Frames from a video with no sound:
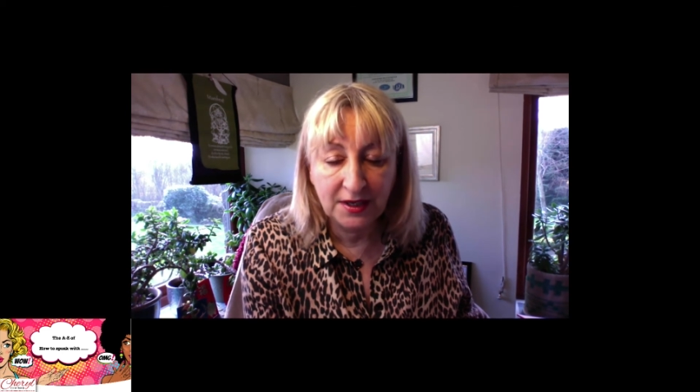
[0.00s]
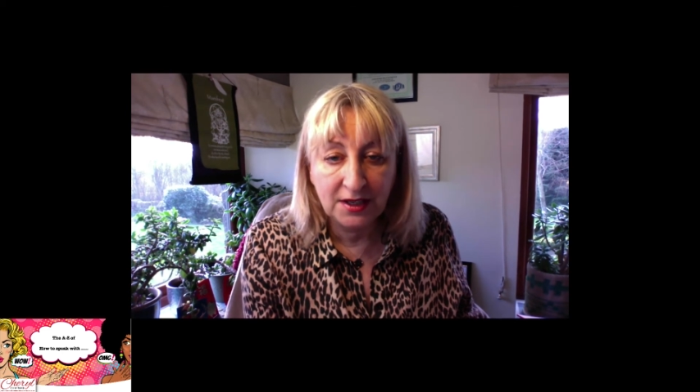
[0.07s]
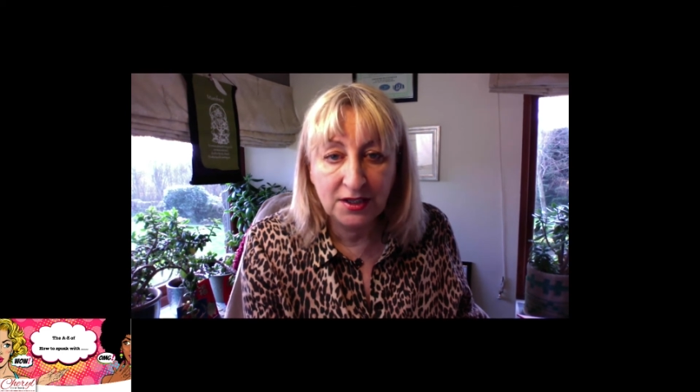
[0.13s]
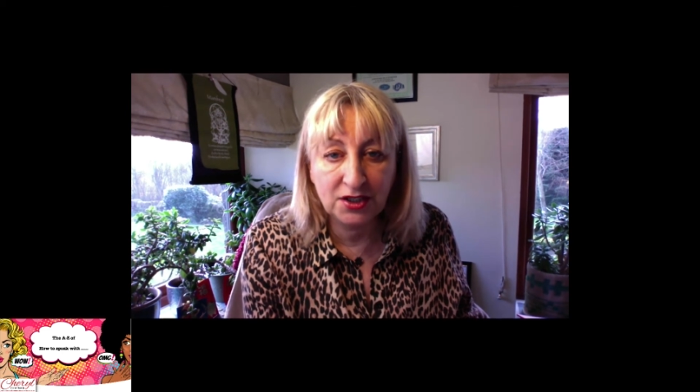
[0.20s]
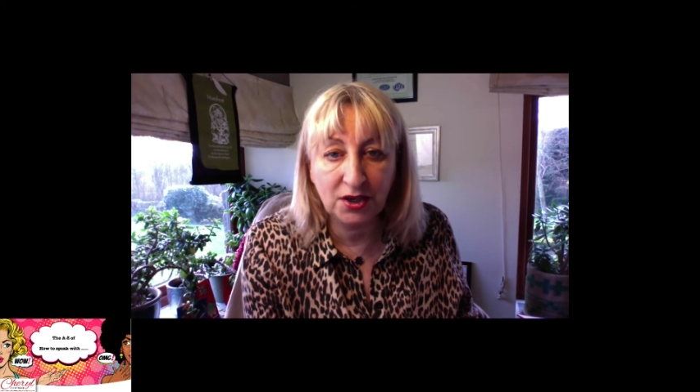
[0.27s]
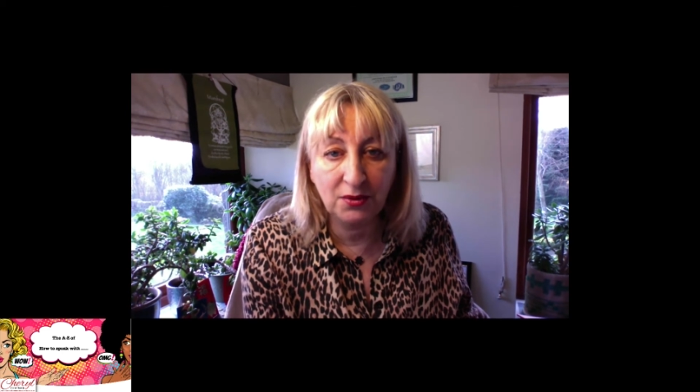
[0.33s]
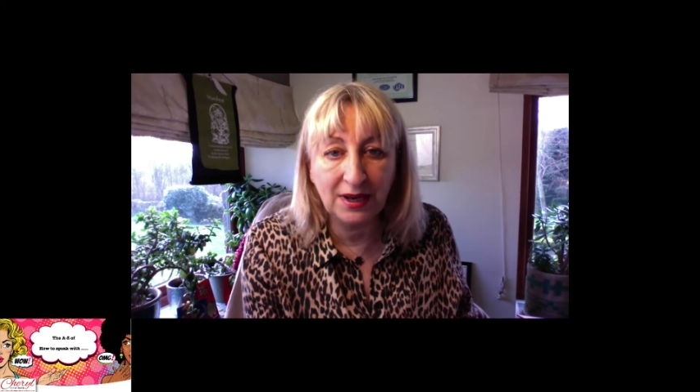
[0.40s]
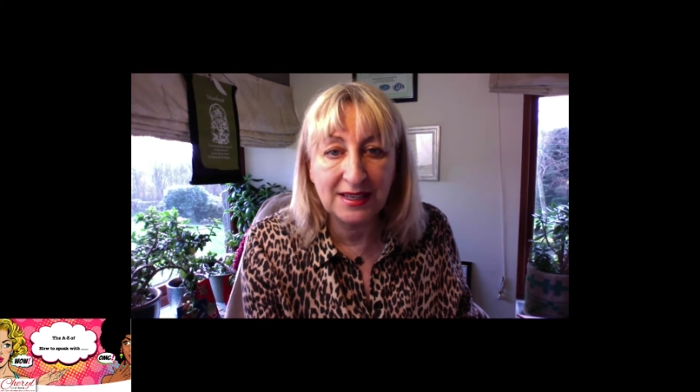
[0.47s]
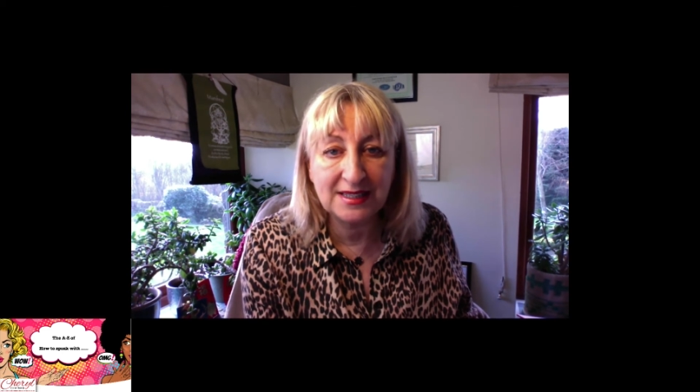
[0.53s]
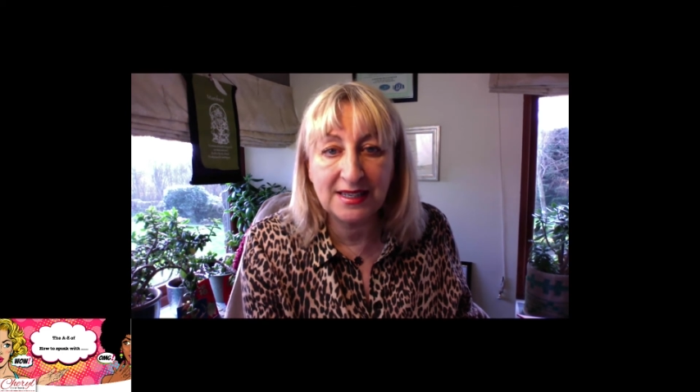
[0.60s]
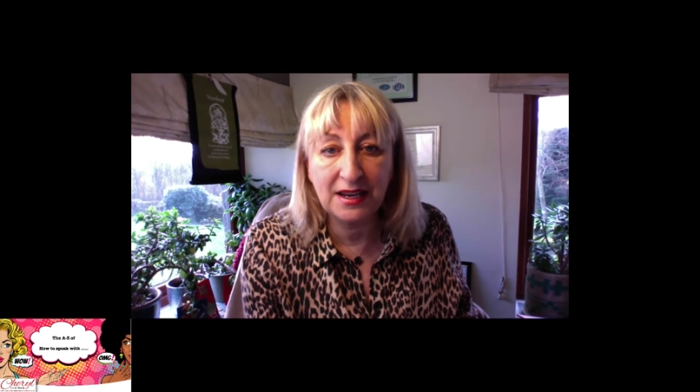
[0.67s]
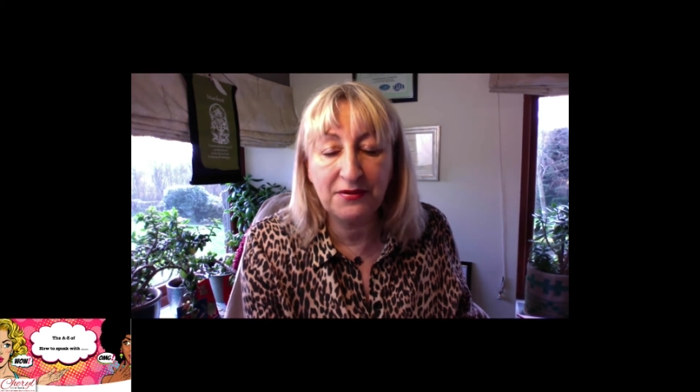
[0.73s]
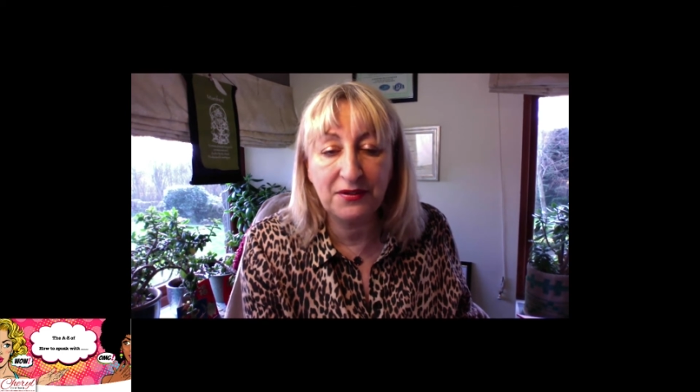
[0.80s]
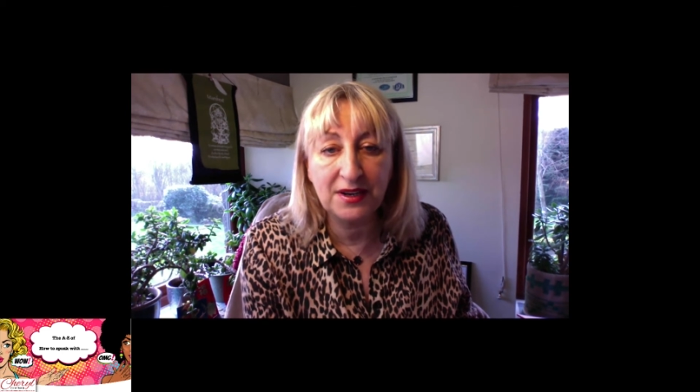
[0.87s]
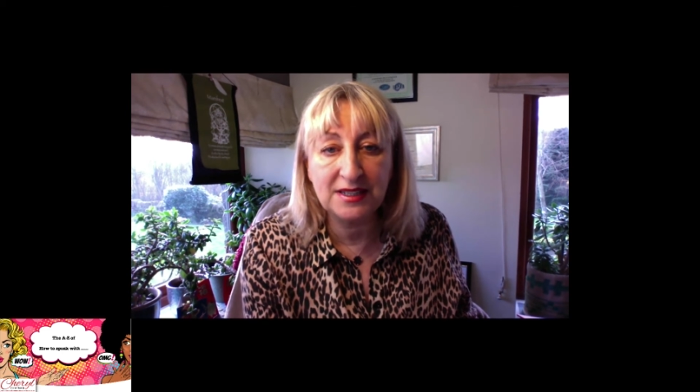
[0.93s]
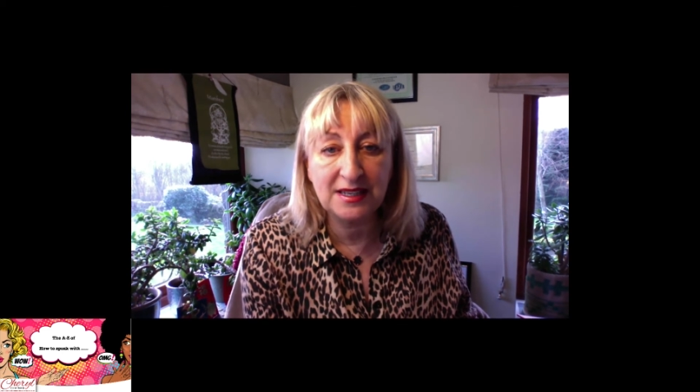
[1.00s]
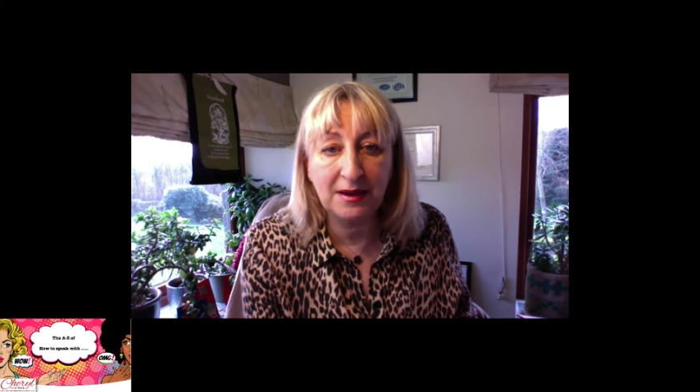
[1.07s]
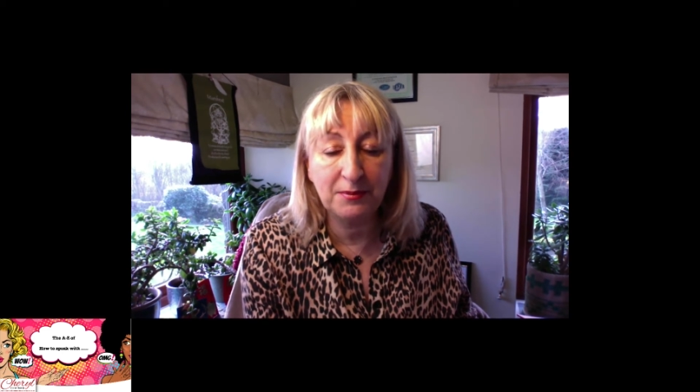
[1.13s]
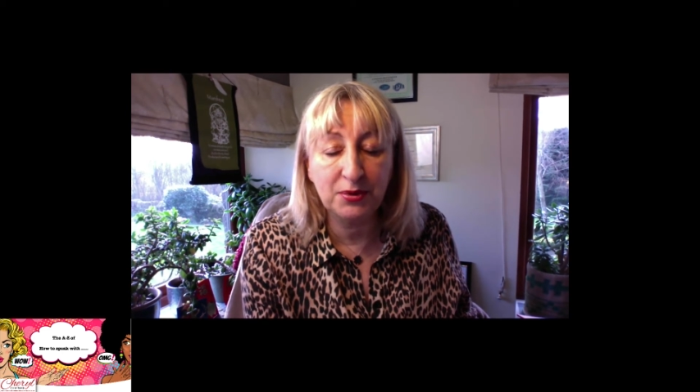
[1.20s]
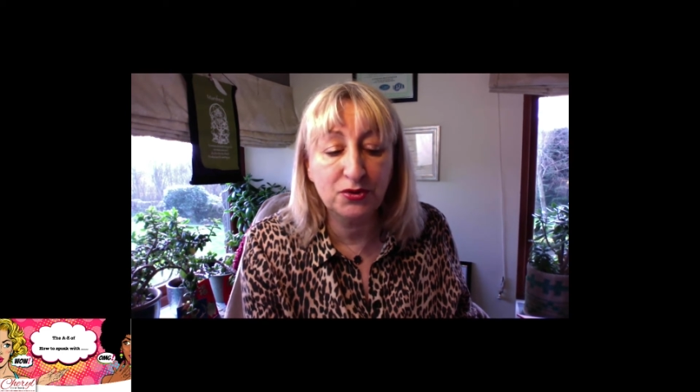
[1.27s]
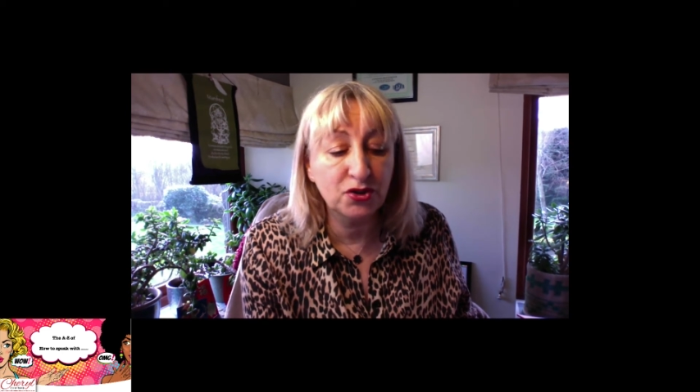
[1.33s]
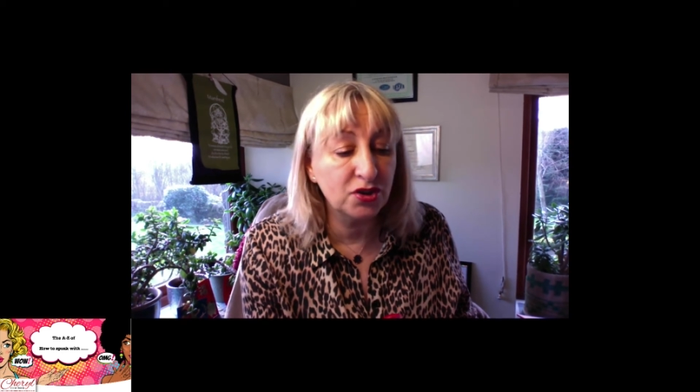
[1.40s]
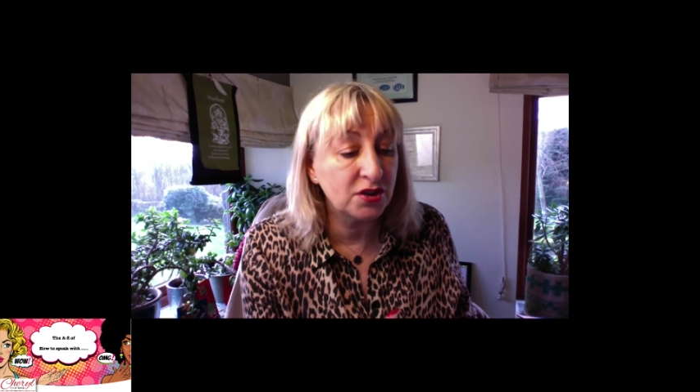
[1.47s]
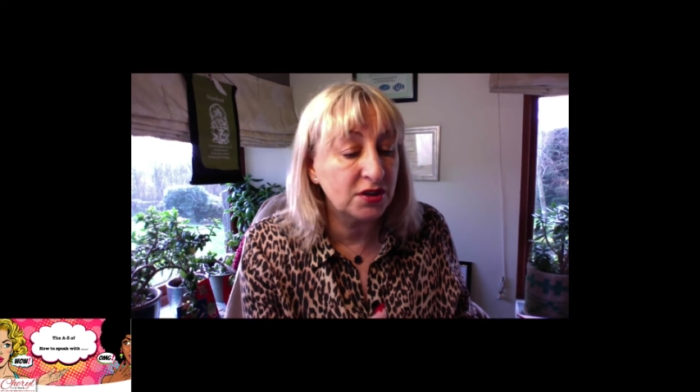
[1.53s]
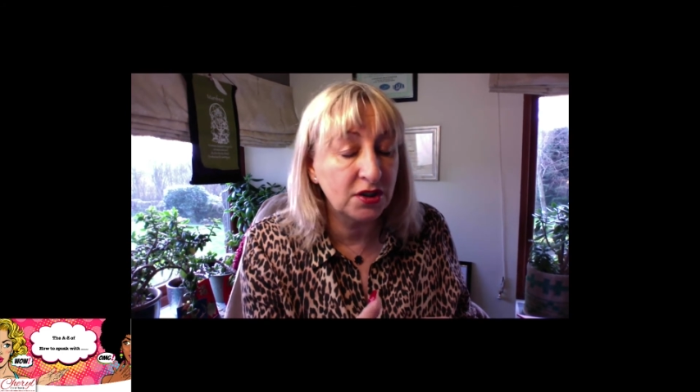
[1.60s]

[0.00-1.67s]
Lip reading: So let's say, for example, just,